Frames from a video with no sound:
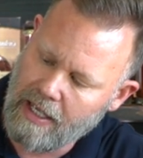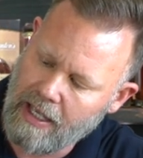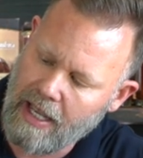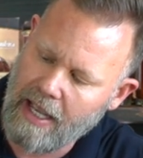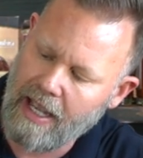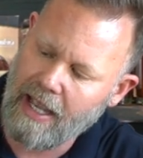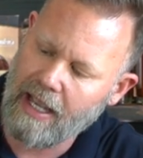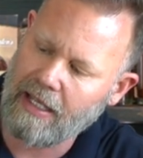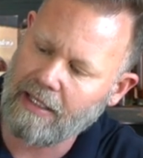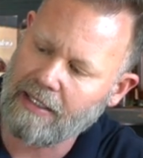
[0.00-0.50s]

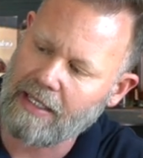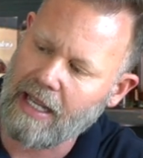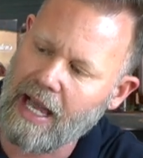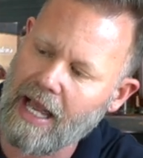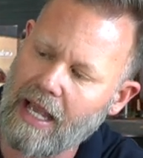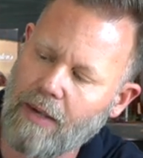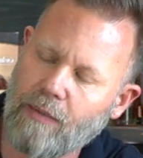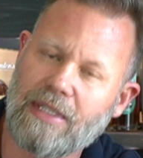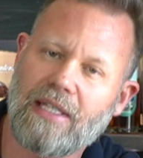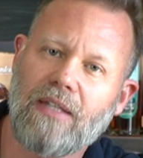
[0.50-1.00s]
and
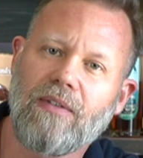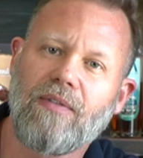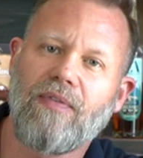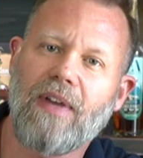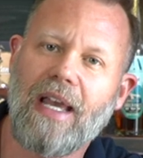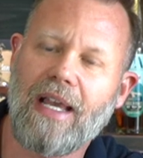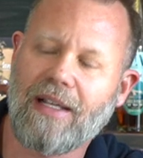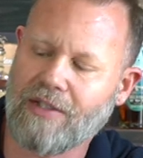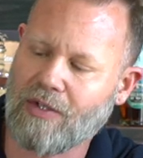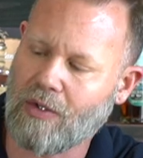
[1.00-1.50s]
I was in
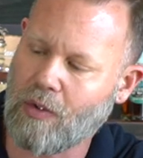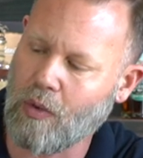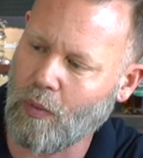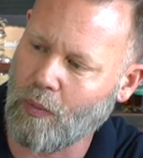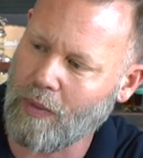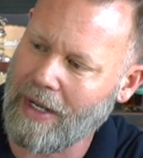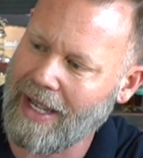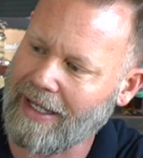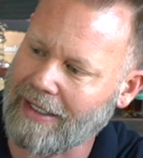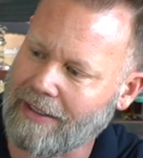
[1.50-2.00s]
fact
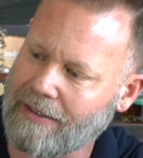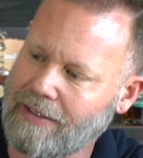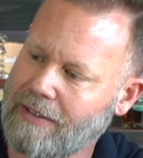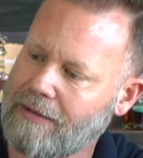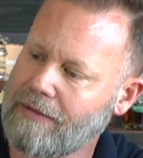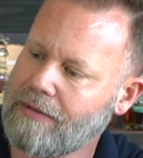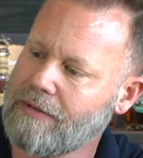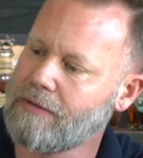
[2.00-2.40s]
correct.